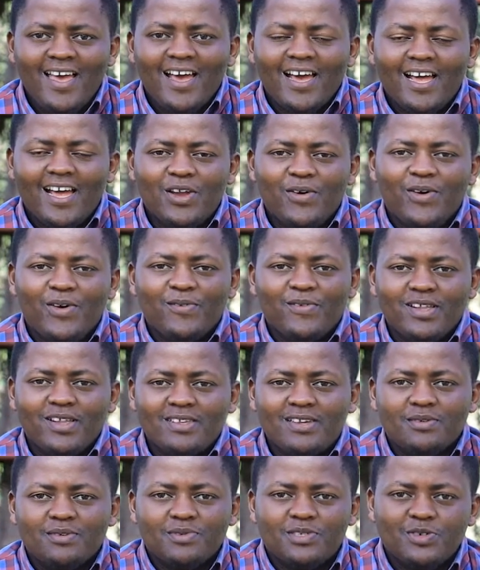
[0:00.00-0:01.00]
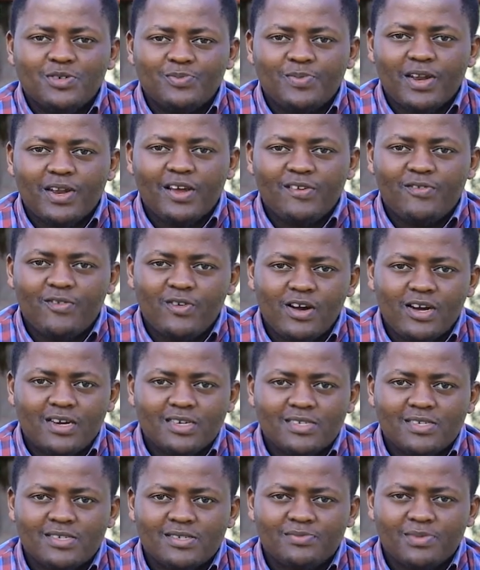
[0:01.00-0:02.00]
Hello and welcome to Prayer
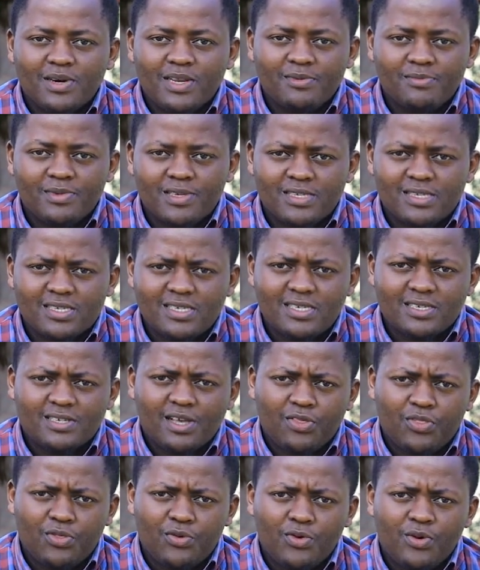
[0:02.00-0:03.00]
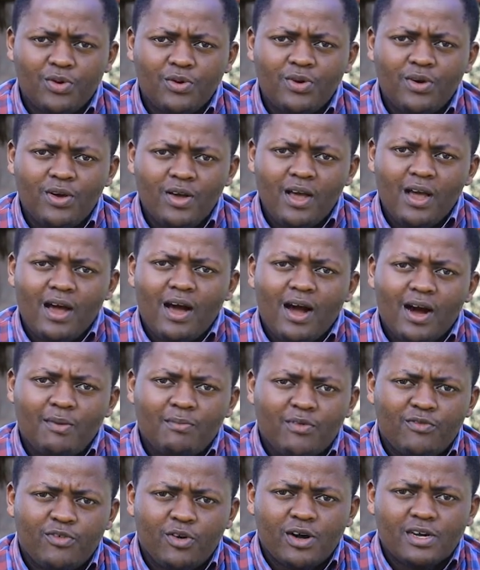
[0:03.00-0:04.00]
Focus. My name is Isa Thuo.
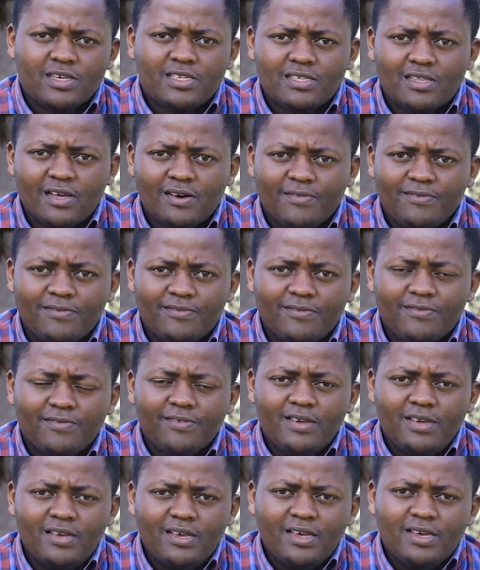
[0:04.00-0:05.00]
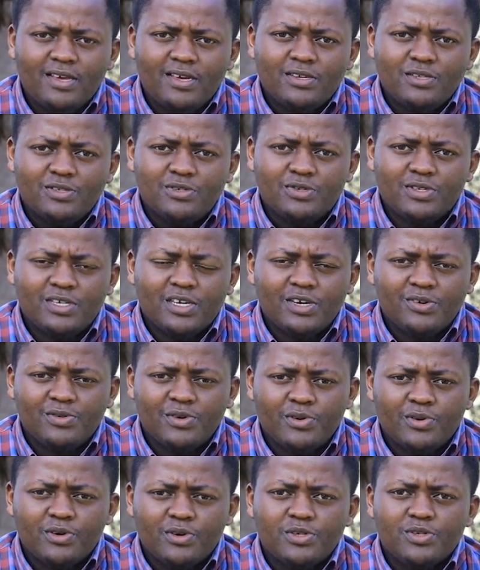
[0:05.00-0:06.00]
I'm a Focus staff. Today
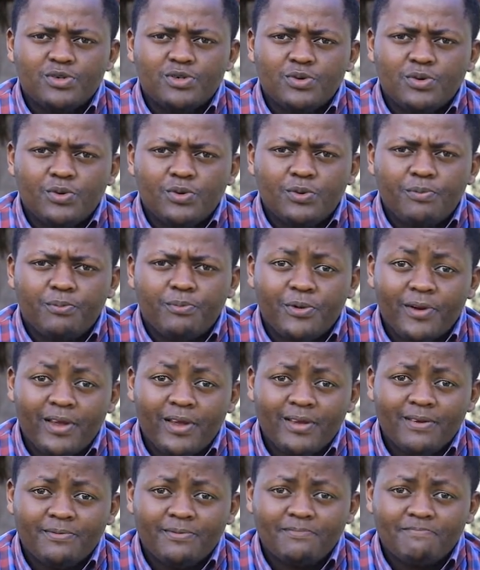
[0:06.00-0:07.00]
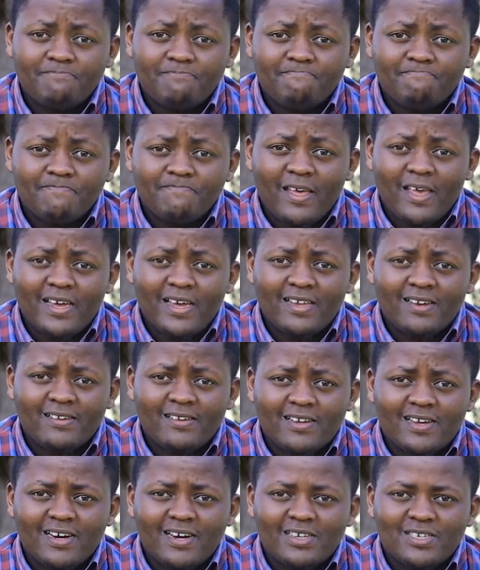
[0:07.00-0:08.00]
we want to pray in
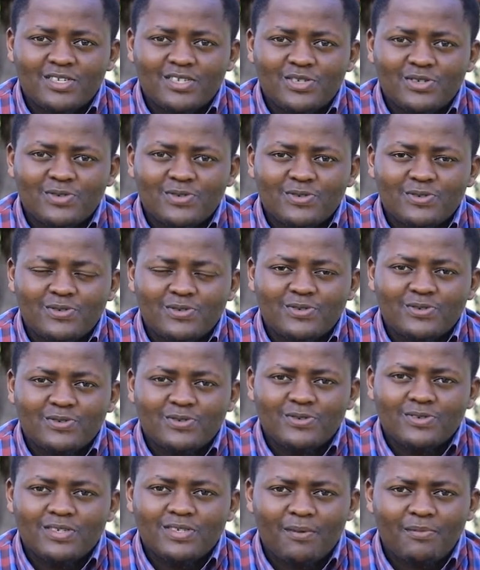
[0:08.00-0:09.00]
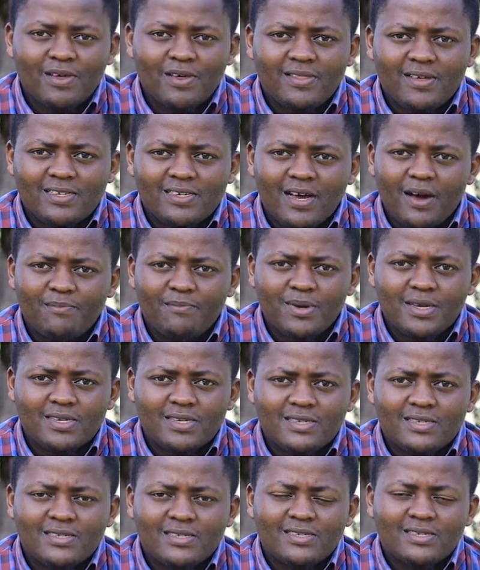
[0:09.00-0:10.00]
regard to something that
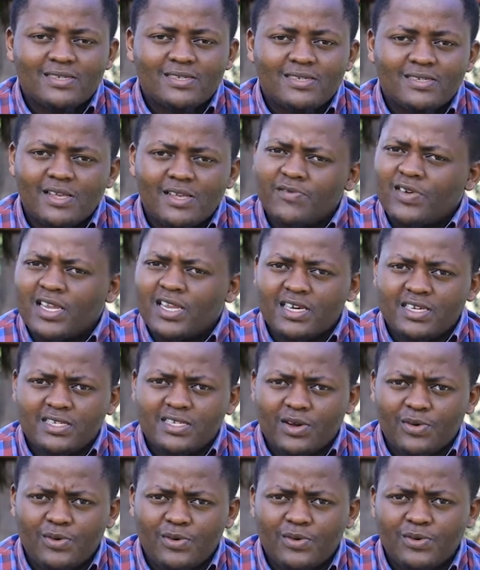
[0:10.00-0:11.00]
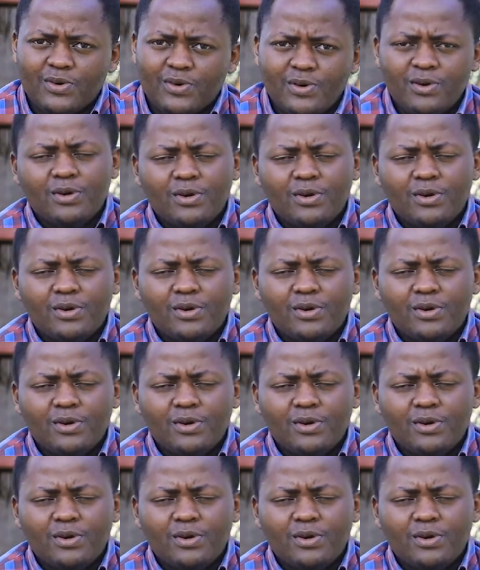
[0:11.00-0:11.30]
happened 7 years ago.